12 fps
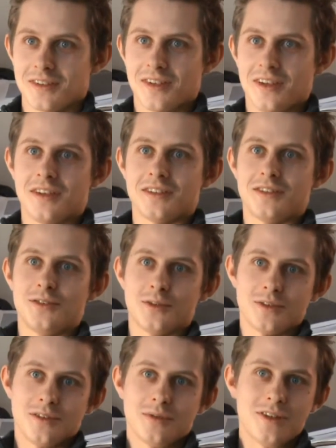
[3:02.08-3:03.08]
I guess
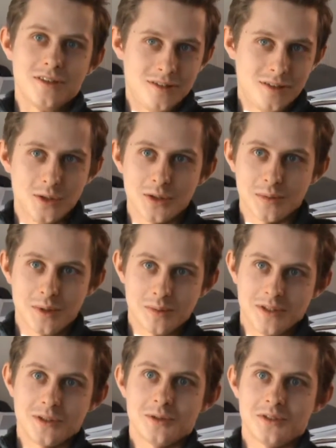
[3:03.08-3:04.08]
nerdy
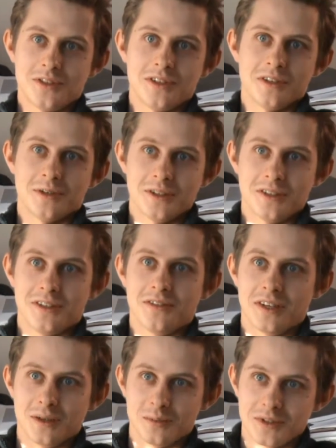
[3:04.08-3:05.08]
people are not generally
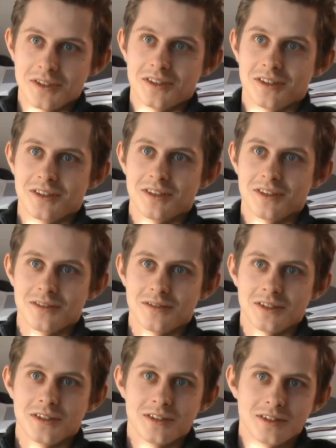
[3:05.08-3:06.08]
developed, and
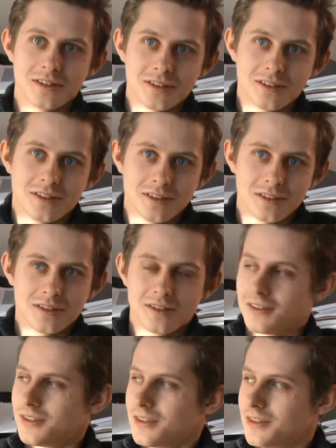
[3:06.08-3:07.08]
that
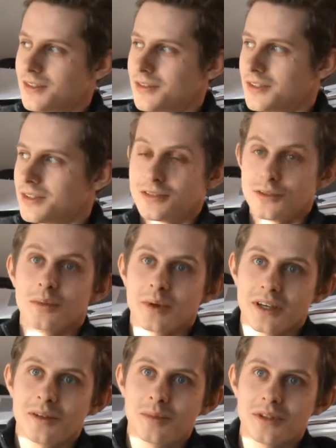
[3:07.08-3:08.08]
is not
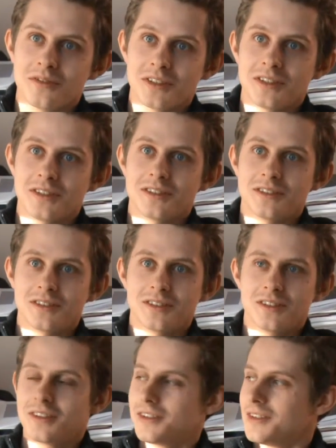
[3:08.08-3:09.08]
bad, but that is
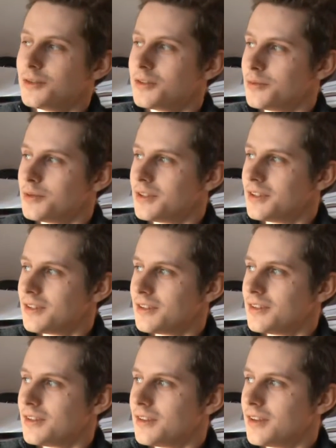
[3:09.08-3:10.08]
not what
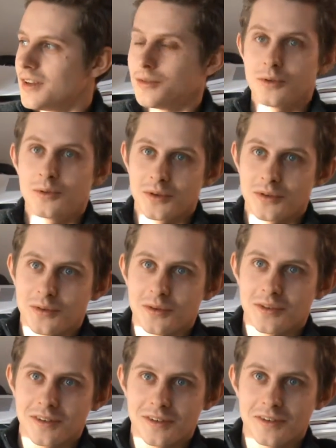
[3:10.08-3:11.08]
I would prefer
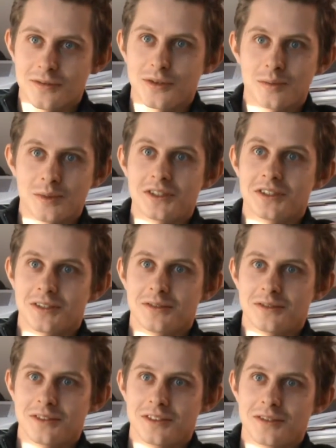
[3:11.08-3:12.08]
from myself.
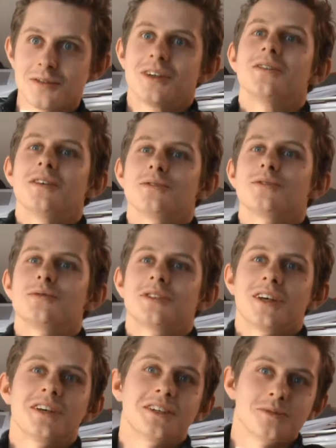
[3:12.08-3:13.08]
Well, that's not what
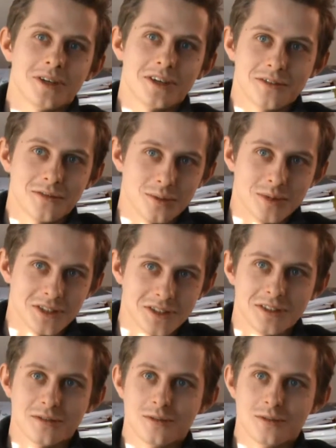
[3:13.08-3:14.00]
I expect from myself.